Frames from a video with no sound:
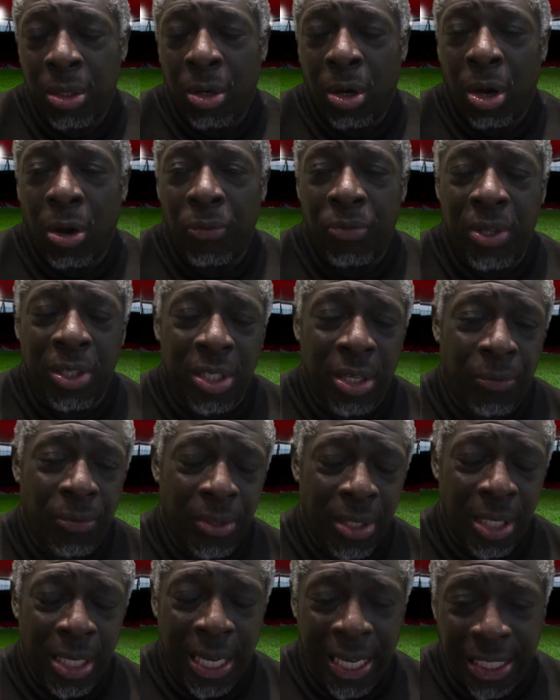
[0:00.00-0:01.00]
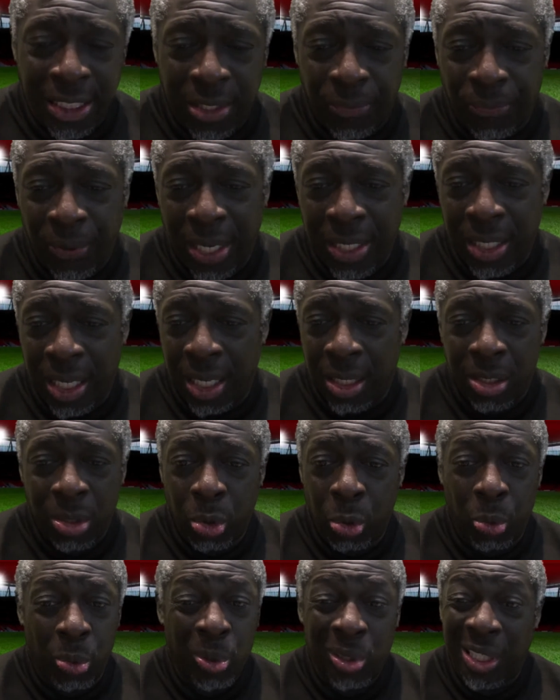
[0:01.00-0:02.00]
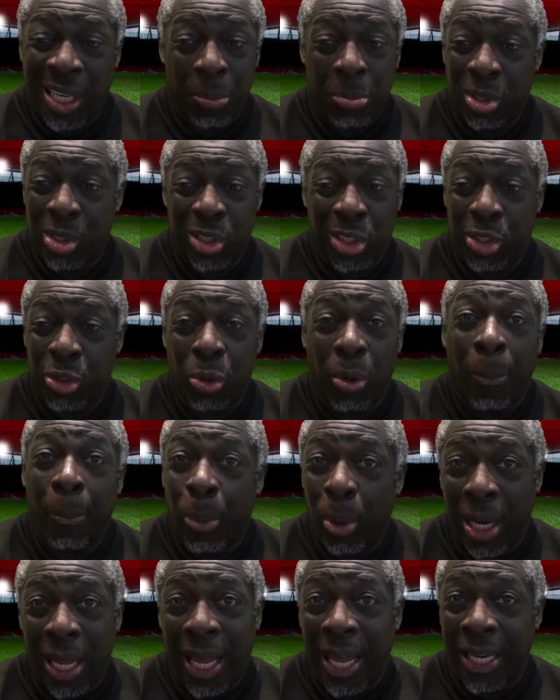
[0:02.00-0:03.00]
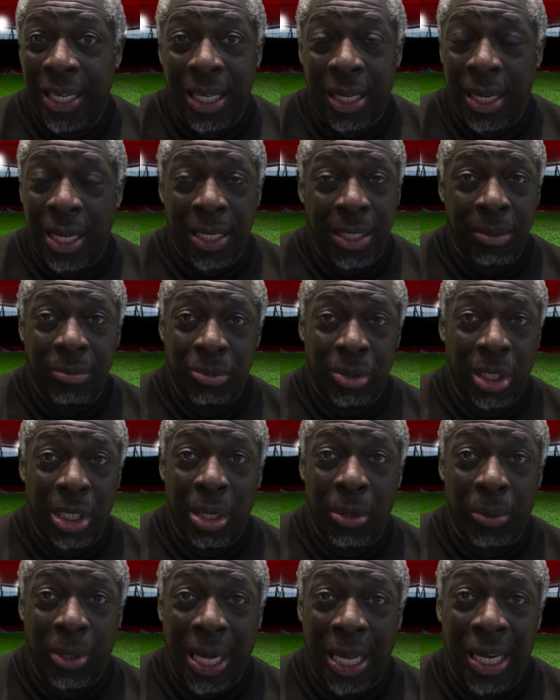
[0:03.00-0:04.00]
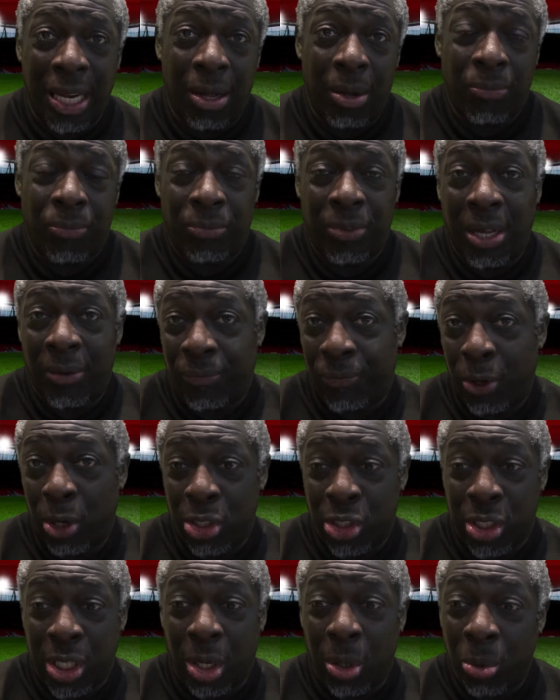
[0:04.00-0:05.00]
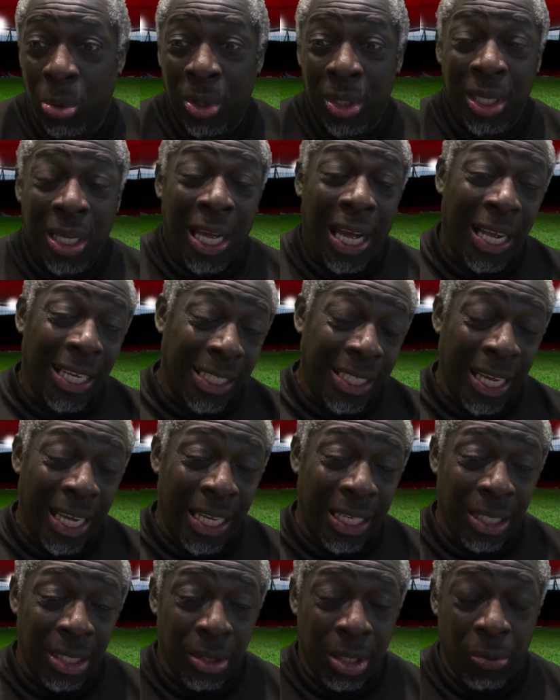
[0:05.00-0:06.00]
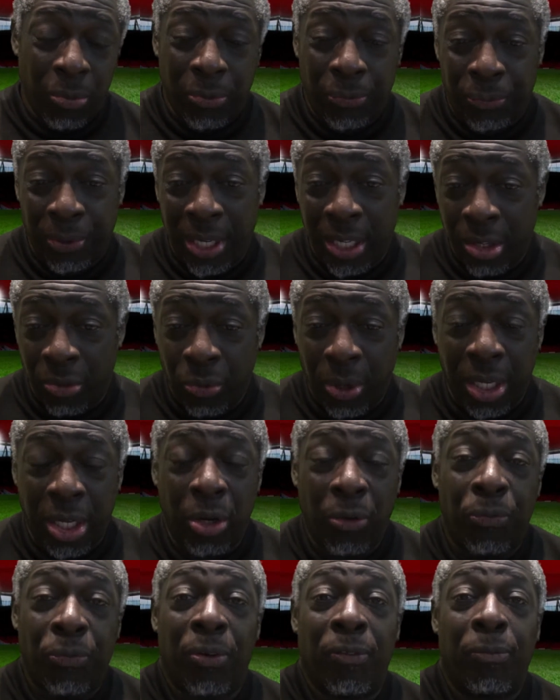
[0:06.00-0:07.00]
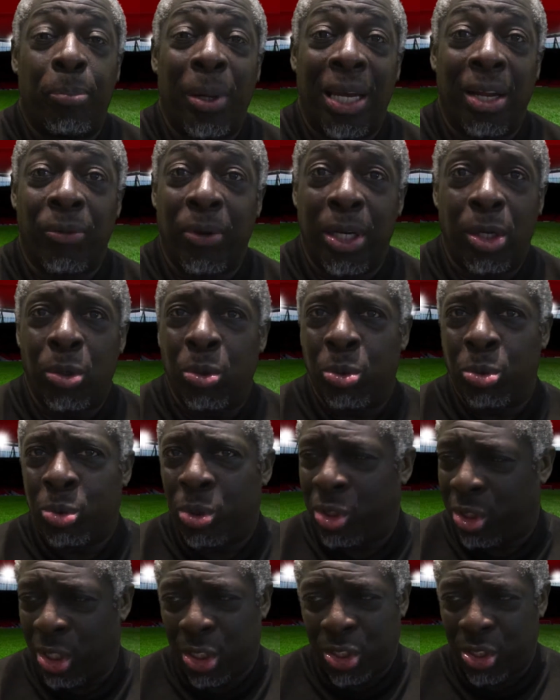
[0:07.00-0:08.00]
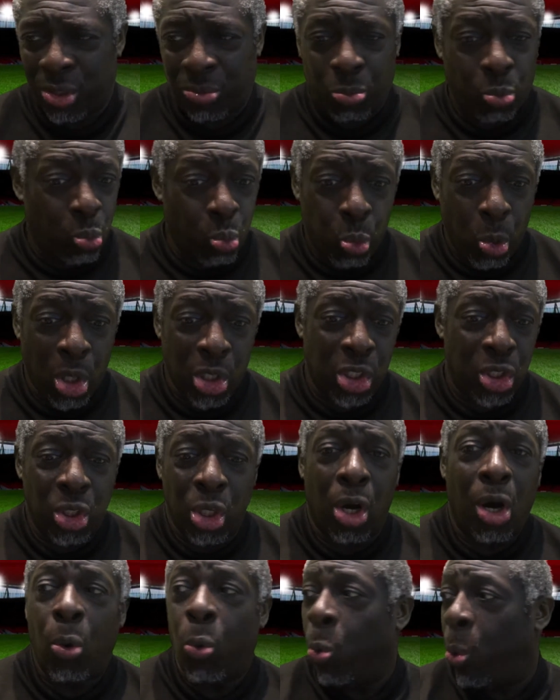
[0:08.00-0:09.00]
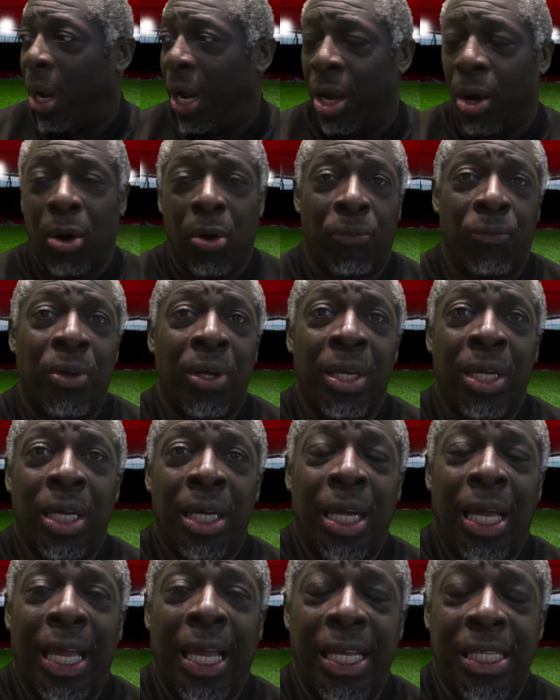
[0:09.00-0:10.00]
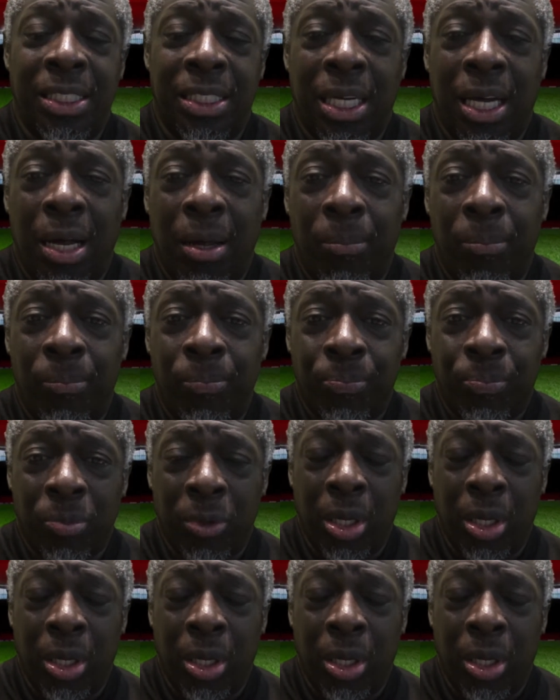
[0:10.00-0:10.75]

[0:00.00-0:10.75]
of the Leeds defender, who was able to just do a bullet header and get that first goal, and then Rafinha running off of Bellerin, who just was not aware of his of